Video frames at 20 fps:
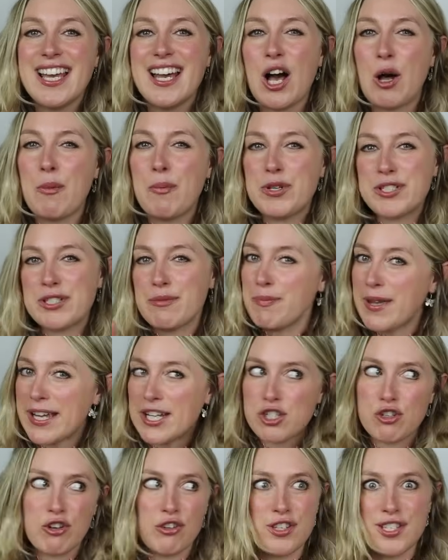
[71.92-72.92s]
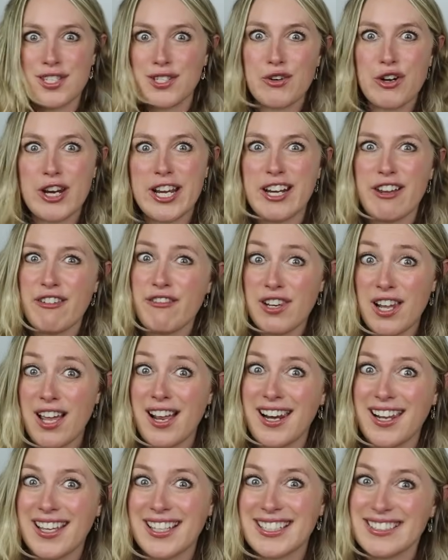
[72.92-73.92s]
I'll put a picture on the screen of
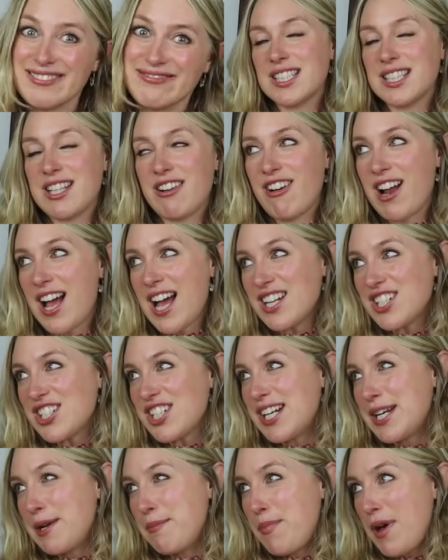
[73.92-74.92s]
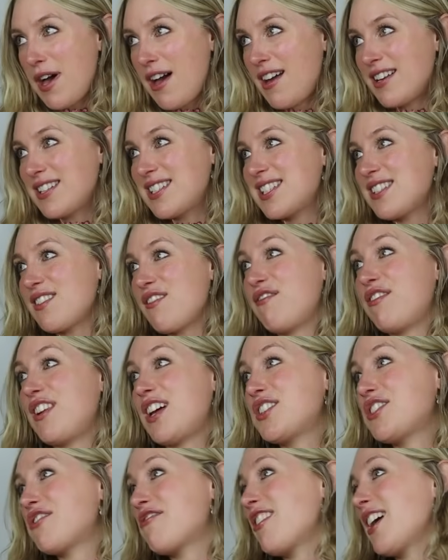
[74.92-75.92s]
lilac. There are actually birds
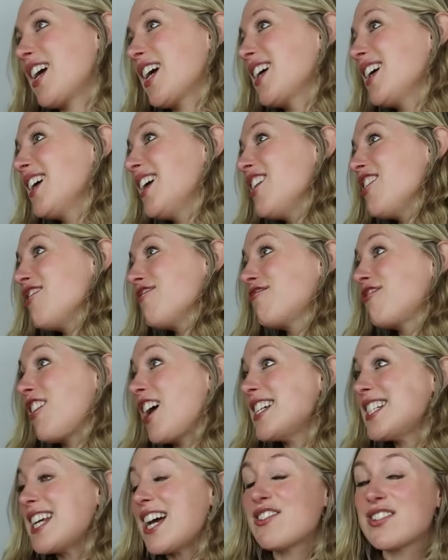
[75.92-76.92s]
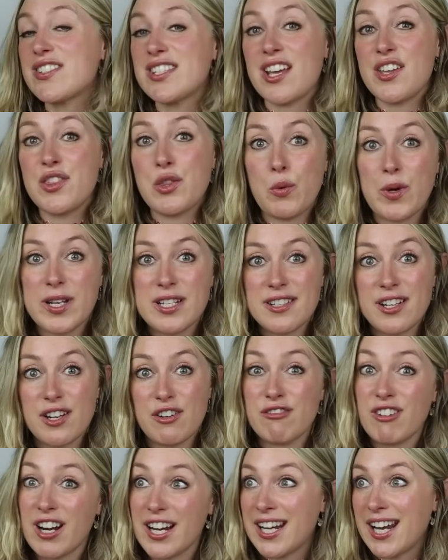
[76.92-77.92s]
fluttering right outside the window
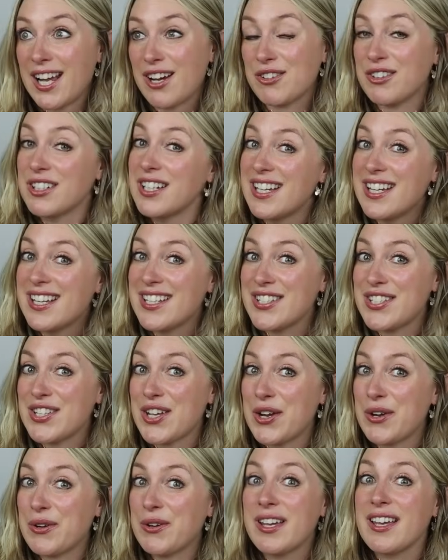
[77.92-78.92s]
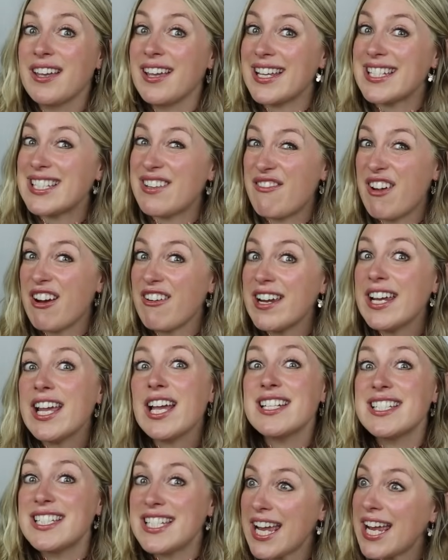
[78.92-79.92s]
right now. So it's a very
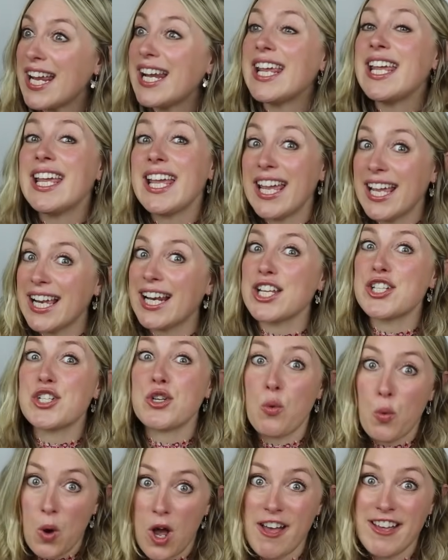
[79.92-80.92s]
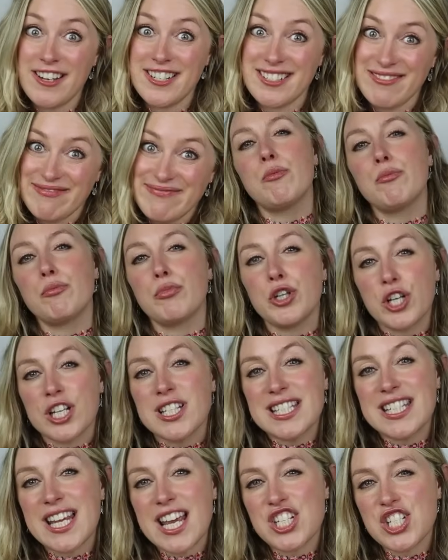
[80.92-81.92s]
daily English word.
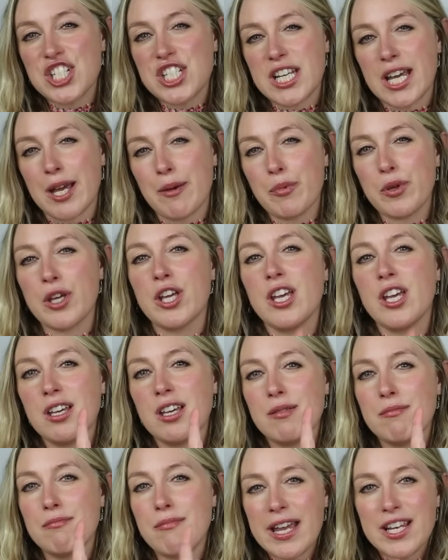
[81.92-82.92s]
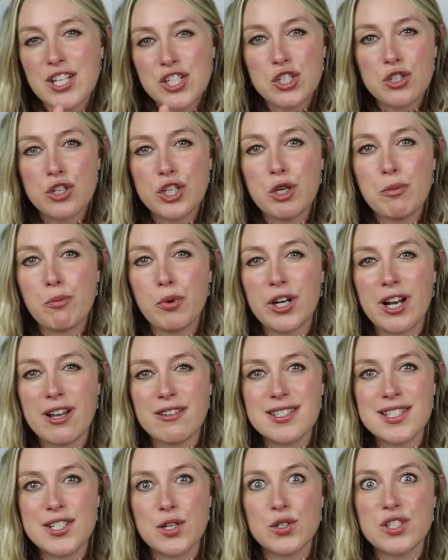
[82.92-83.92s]
Pronunciation tip. Make sure you
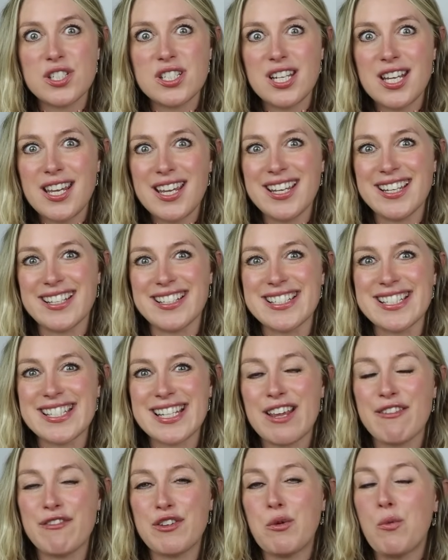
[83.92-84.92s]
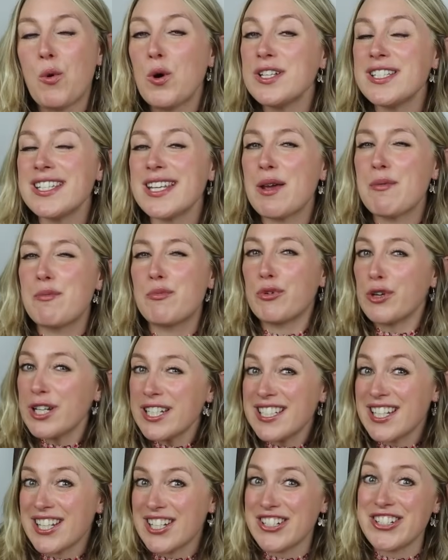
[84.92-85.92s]
pronounce your T's if you want a
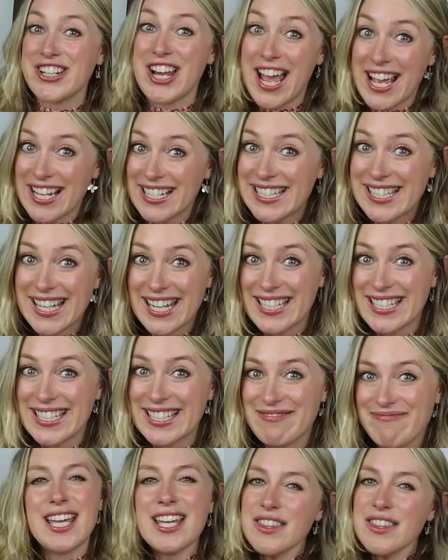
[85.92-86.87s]
British accent.